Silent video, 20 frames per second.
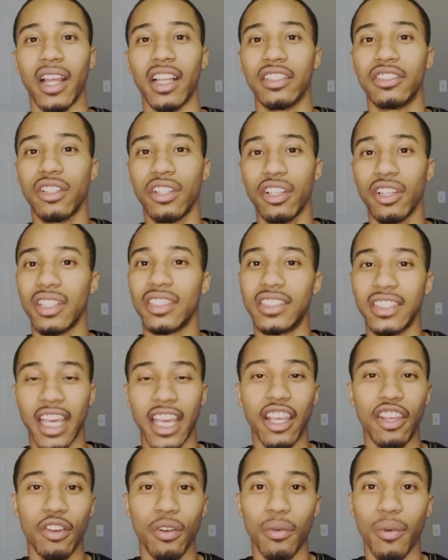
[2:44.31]
It's only going to
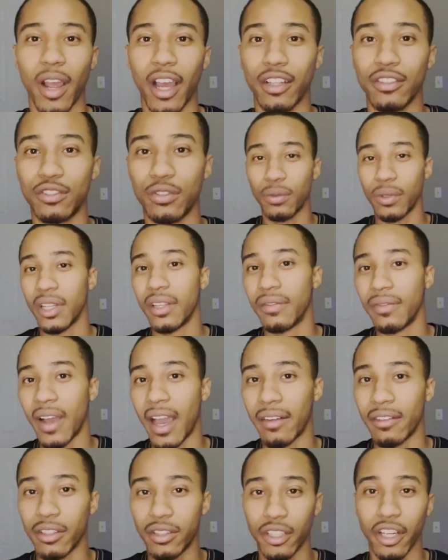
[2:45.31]
take you around
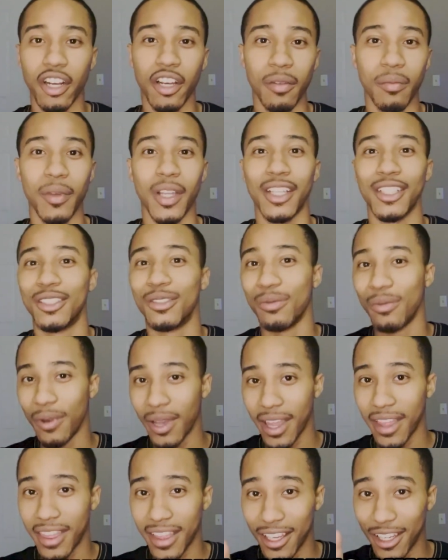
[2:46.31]
25 to 30 minutes
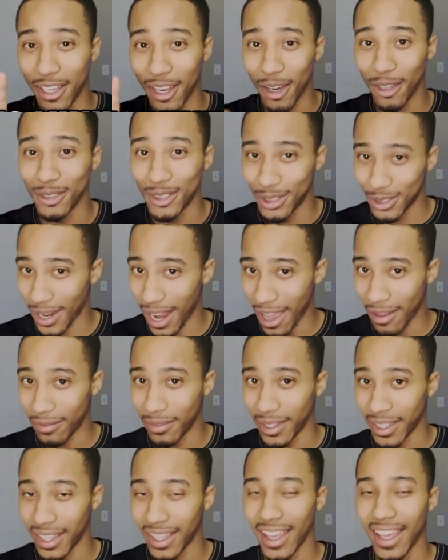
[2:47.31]
with no
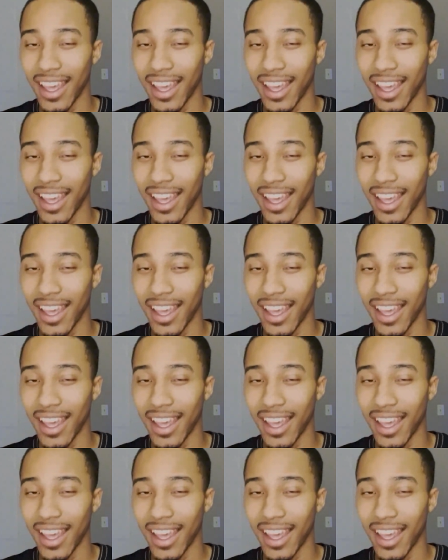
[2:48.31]
traffic